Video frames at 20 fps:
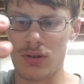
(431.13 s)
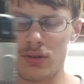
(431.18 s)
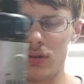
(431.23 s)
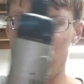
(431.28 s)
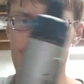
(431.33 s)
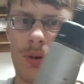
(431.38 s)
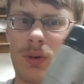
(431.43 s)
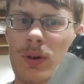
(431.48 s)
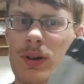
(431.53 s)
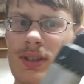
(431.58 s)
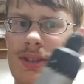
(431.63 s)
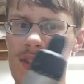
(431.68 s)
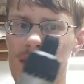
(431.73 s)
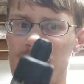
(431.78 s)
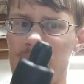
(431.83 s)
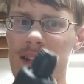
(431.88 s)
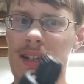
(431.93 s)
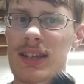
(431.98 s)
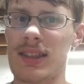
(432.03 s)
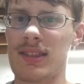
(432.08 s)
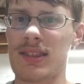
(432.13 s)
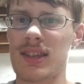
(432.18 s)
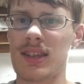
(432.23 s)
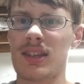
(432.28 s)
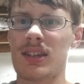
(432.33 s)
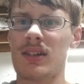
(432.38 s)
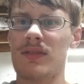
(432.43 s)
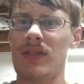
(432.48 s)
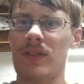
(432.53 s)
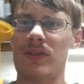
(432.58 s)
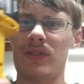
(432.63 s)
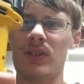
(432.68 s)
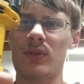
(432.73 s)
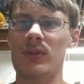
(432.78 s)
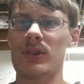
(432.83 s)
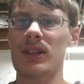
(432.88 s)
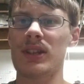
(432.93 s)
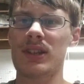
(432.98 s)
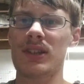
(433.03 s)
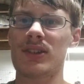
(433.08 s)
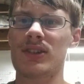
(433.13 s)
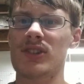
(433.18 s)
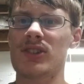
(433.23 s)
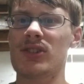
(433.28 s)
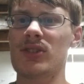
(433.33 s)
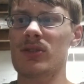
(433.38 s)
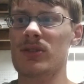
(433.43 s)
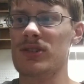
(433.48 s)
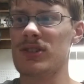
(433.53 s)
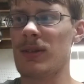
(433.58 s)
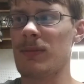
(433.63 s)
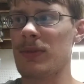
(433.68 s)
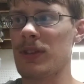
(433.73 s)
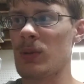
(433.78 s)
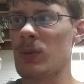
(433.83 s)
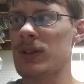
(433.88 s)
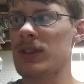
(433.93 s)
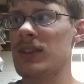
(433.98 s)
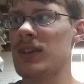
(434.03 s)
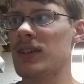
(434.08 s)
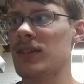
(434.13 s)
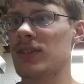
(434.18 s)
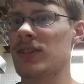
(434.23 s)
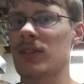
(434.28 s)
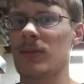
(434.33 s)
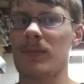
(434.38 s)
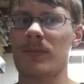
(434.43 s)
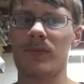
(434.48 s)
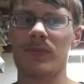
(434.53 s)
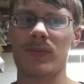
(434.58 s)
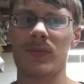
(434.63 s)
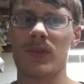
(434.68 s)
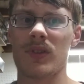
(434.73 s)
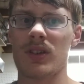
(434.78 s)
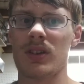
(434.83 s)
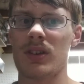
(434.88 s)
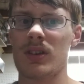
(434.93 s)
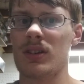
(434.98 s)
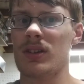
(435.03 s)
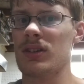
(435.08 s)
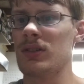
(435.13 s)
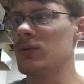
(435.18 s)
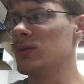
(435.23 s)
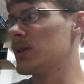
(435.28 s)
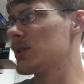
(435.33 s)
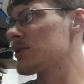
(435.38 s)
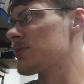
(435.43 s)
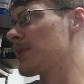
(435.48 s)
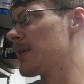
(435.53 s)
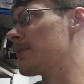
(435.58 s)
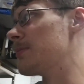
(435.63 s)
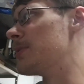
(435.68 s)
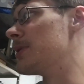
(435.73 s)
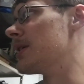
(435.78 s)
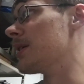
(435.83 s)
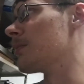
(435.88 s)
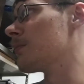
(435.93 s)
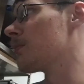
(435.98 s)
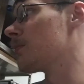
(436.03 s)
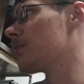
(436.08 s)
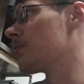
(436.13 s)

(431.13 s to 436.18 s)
The only thing I can think of if you needed to do something with this, where's my bit?